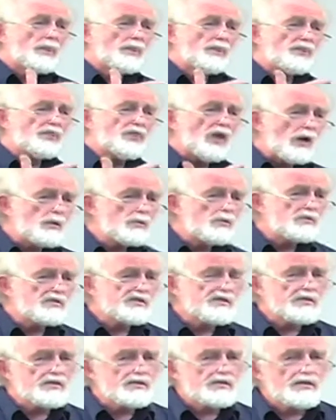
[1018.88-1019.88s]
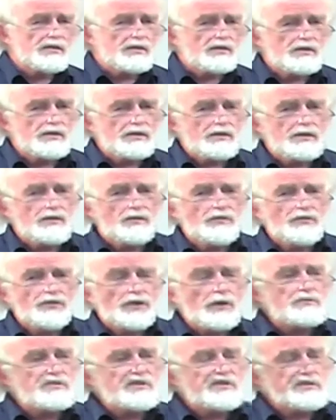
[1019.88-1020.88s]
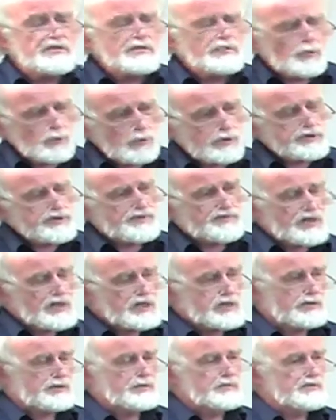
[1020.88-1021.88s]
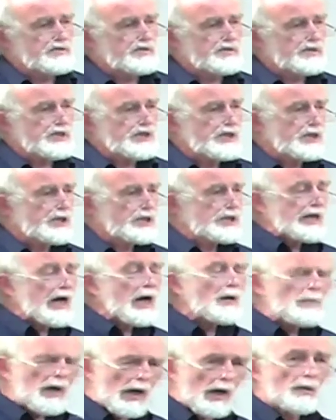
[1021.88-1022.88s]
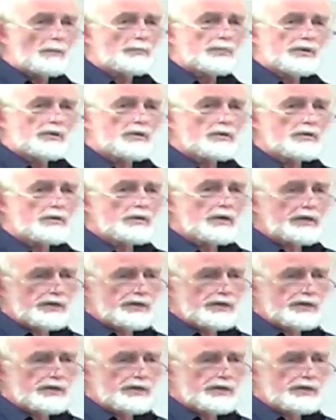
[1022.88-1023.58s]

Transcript: Those sort of issues come up in